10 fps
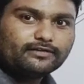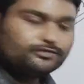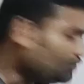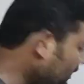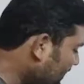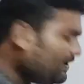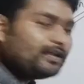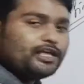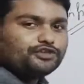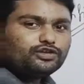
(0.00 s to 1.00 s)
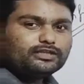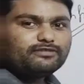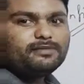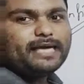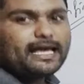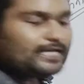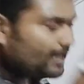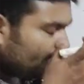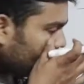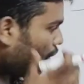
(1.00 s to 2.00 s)
So this will be extending
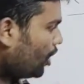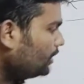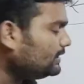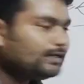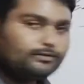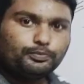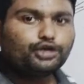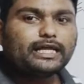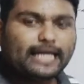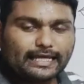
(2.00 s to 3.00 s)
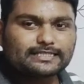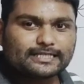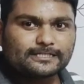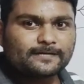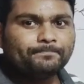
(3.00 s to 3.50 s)
in both the directions.